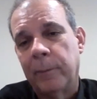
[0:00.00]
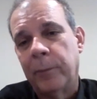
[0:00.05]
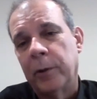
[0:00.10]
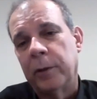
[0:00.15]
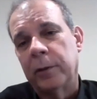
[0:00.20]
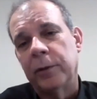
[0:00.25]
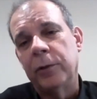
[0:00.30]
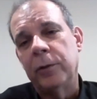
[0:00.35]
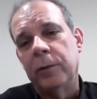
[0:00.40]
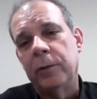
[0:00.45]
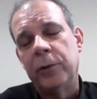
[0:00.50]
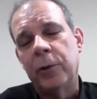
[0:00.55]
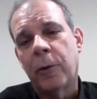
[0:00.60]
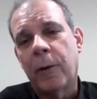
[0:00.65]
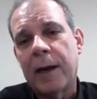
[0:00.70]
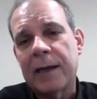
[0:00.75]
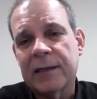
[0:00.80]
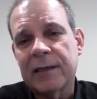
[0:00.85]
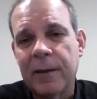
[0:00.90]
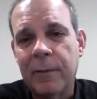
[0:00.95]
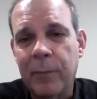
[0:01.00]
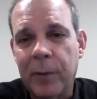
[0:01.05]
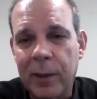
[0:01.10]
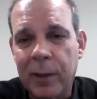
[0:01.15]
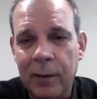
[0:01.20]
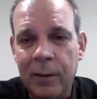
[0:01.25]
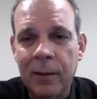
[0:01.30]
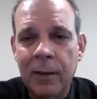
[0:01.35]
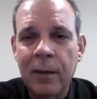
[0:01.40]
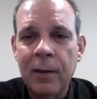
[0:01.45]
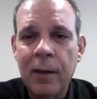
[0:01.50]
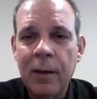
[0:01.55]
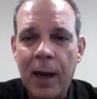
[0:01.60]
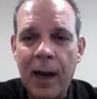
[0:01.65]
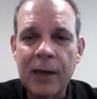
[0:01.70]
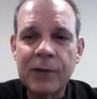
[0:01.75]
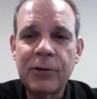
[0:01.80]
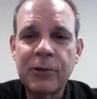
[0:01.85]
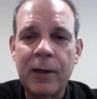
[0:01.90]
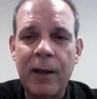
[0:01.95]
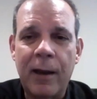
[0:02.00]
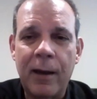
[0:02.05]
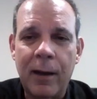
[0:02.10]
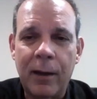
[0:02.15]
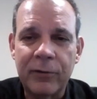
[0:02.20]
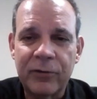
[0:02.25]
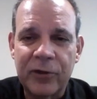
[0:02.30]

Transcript: But you're asking me actually